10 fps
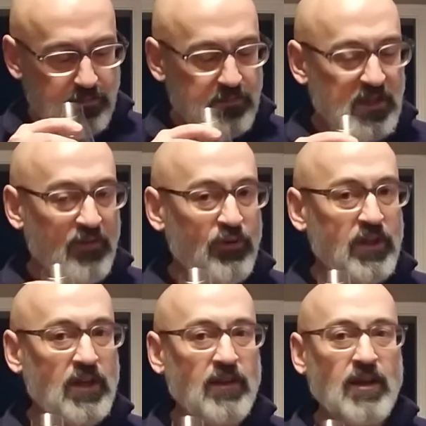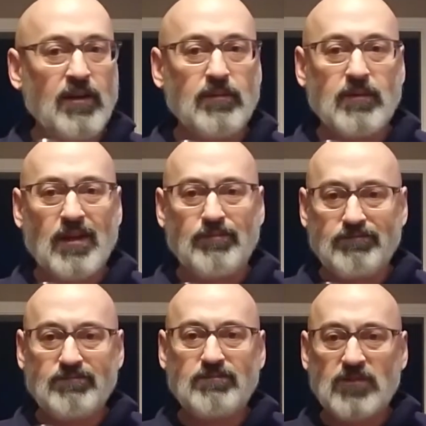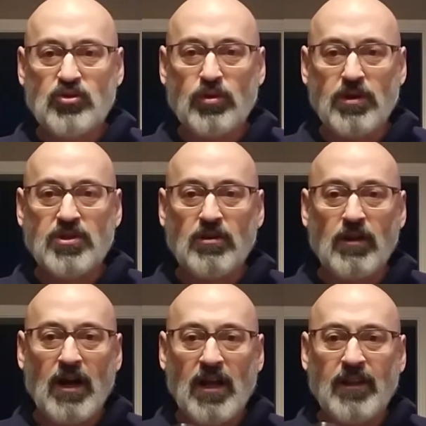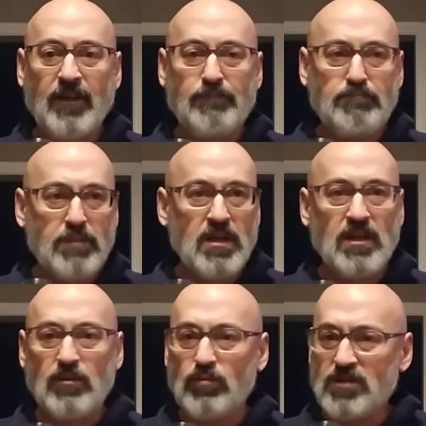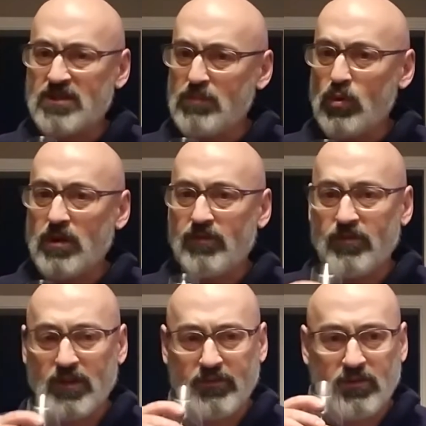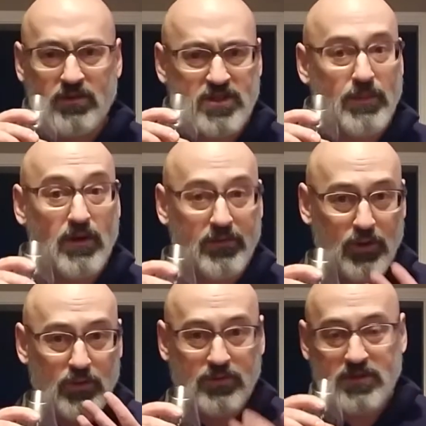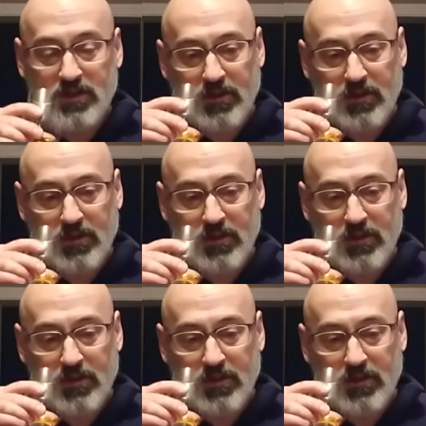Definitely getting that traditional Islay peat smoky flavor, smell nose.